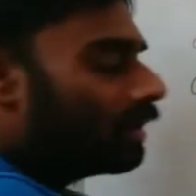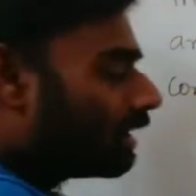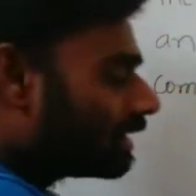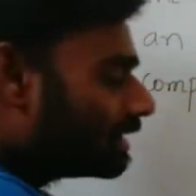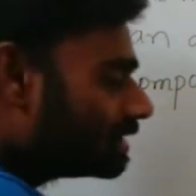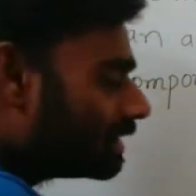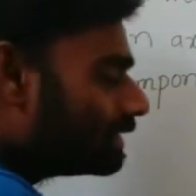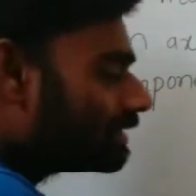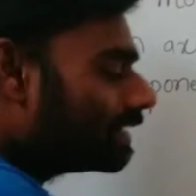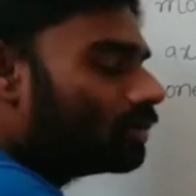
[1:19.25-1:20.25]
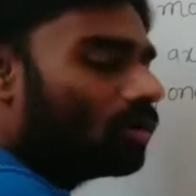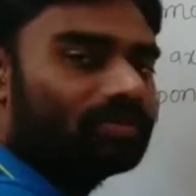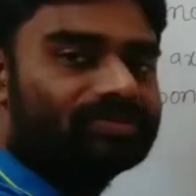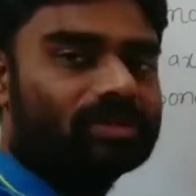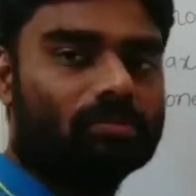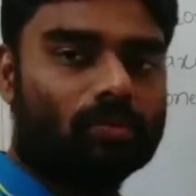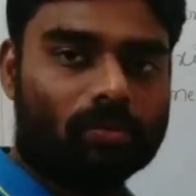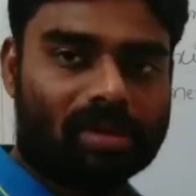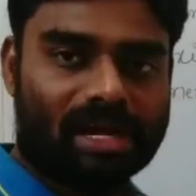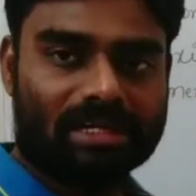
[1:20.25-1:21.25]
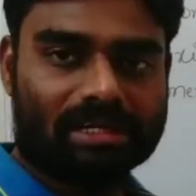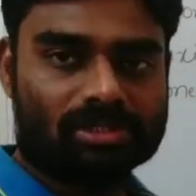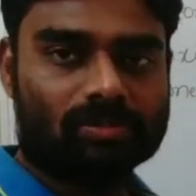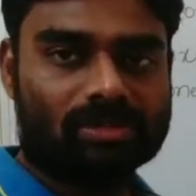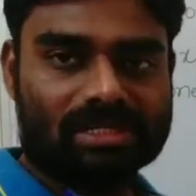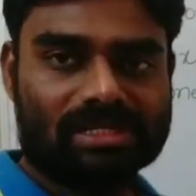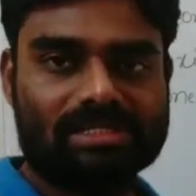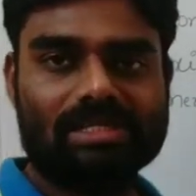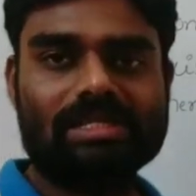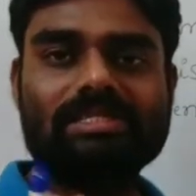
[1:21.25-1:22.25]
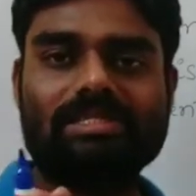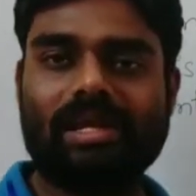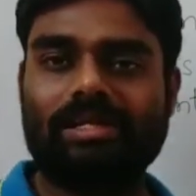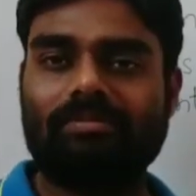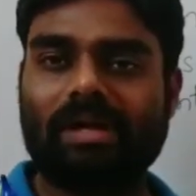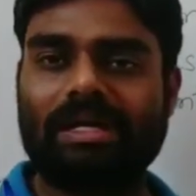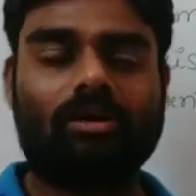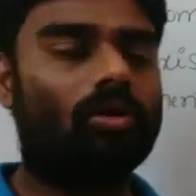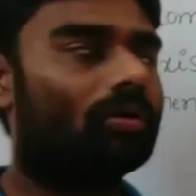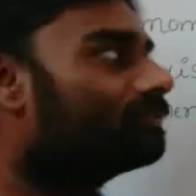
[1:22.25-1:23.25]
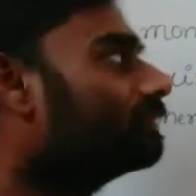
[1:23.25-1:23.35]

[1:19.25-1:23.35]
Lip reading: resultant of the movement. So that is the statement of